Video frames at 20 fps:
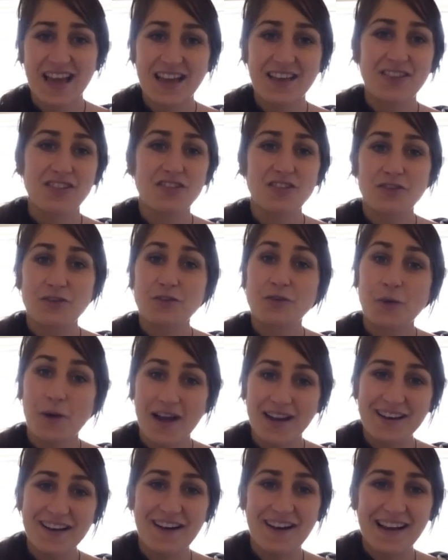tastes
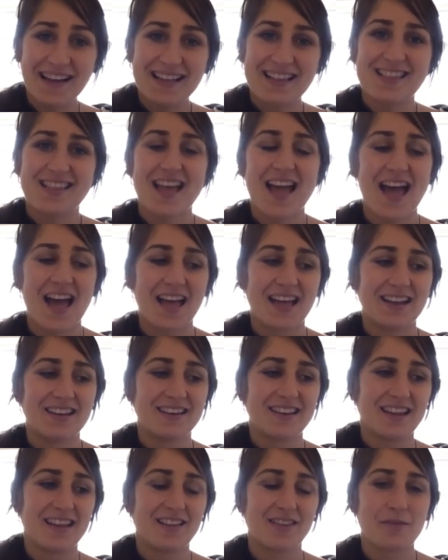quite nice
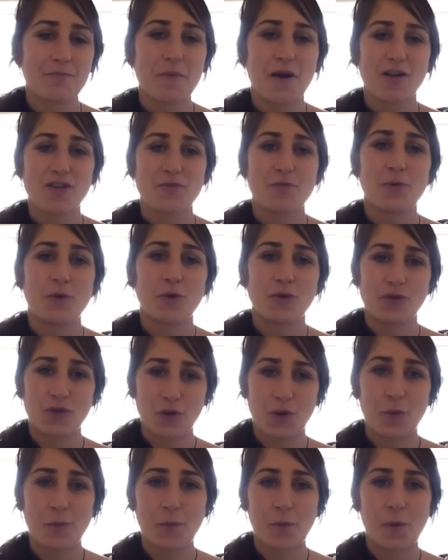and is a much more
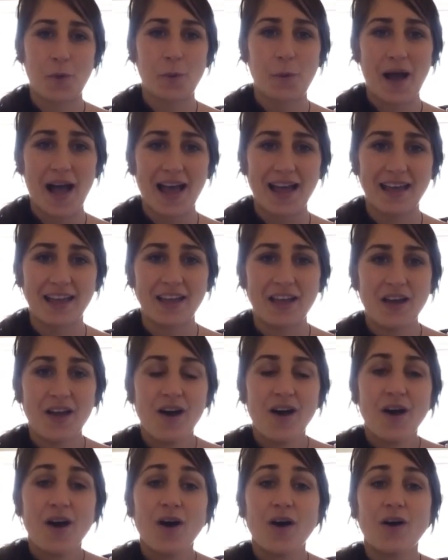doable way
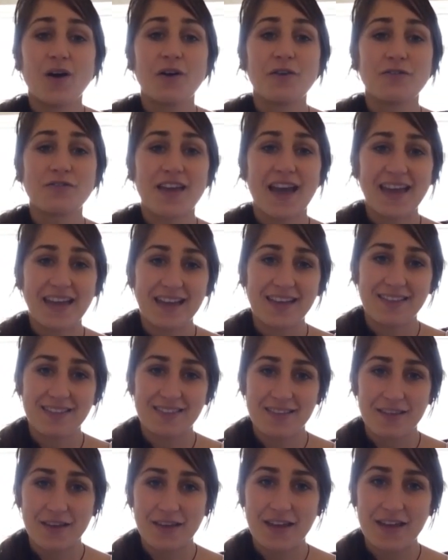of
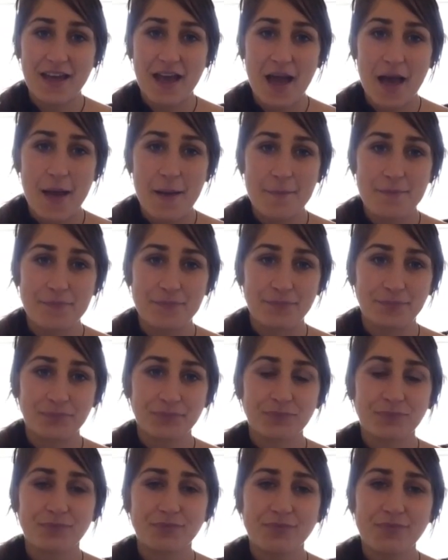taking the
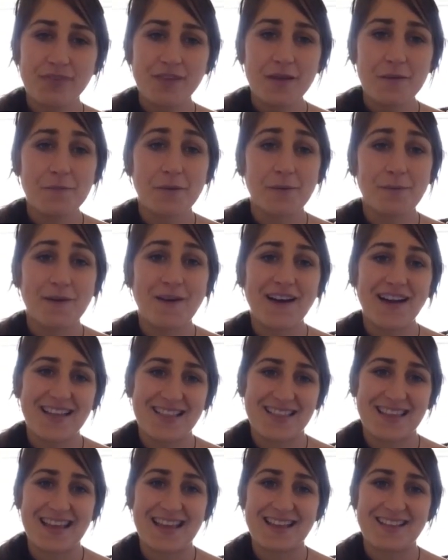papaya
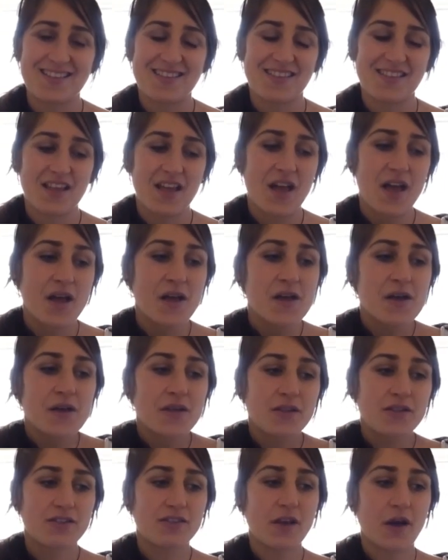seeds.
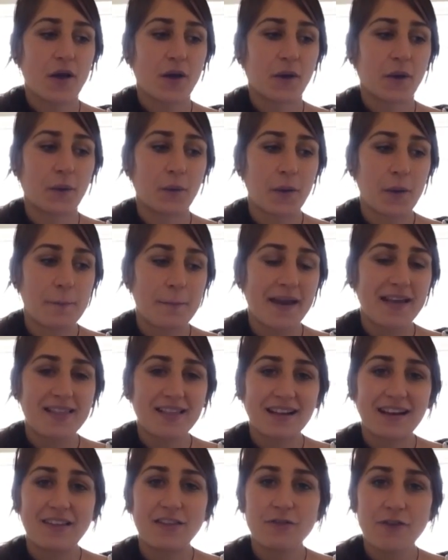So
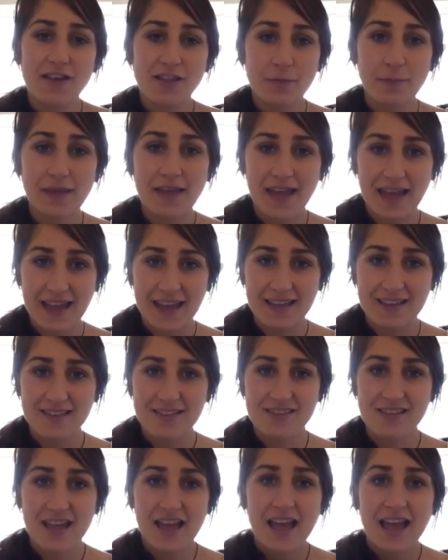basically the recipe
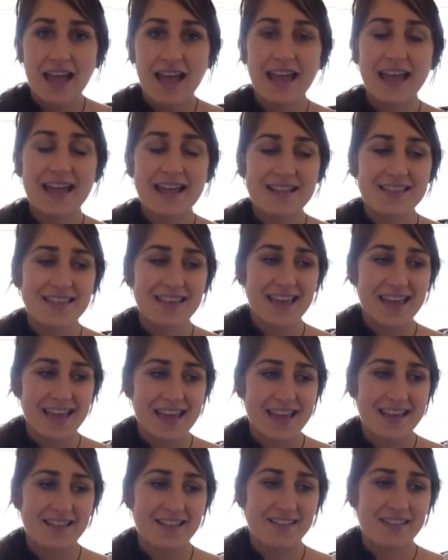is, it
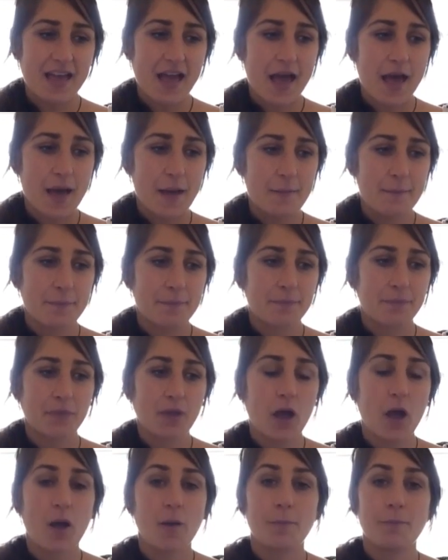is
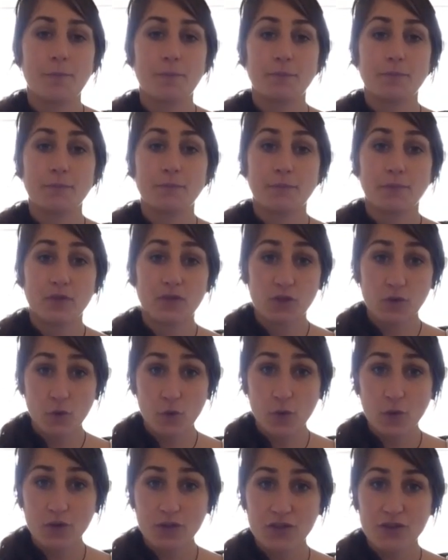a
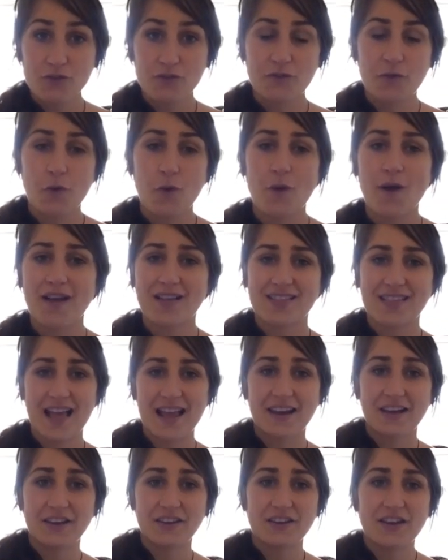sauce for a
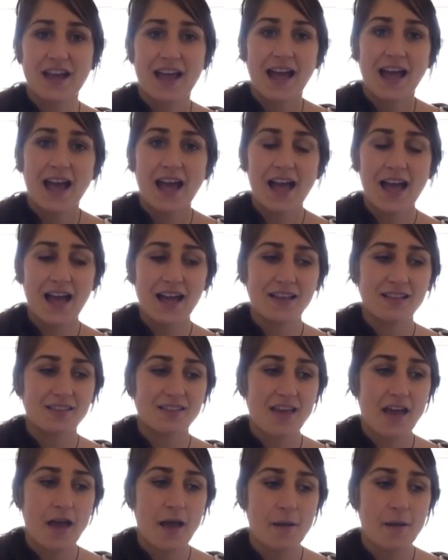salad. And